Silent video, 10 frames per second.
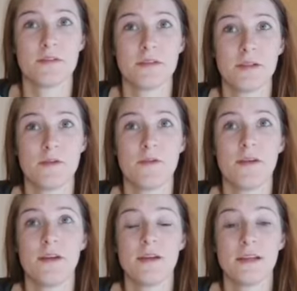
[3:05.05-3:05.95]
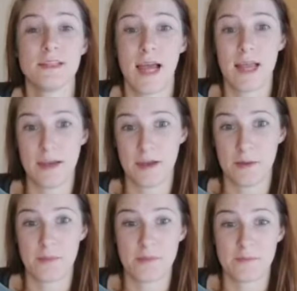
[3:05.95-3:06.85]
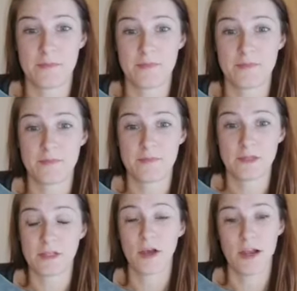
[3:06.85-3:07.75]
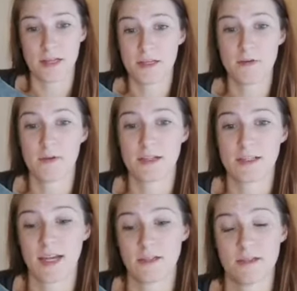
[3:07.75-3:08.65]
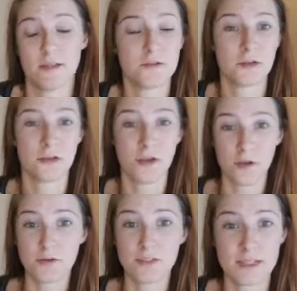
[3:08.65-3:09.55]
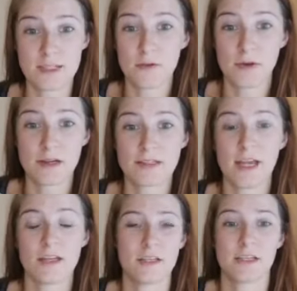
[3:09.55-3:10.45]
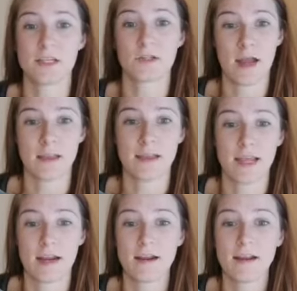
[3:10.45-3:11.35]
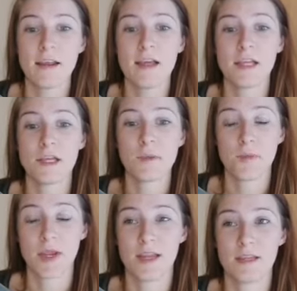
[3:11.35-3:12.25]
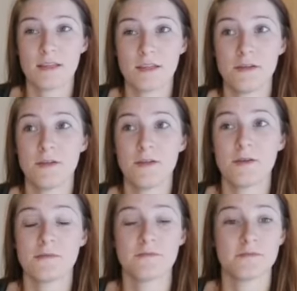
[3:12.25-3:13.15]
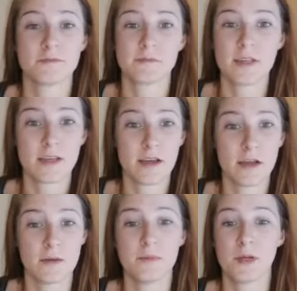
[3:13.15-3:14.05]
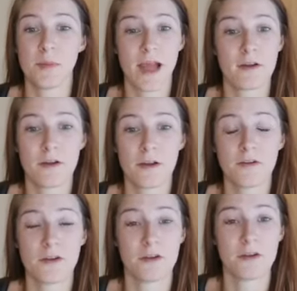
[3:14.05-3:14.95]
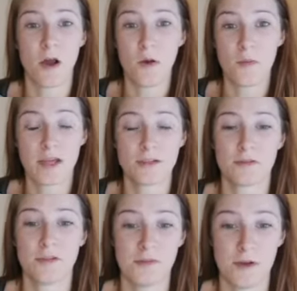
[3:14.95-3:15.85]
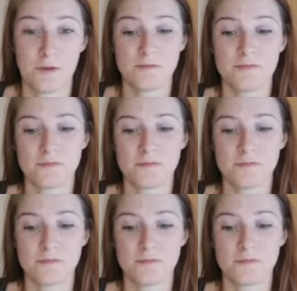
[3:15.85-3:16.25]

to sign up to log into your workstation. You can Google Scentsy Workstation, it's right there. You can pin it to um, your background, your homepage on your phone,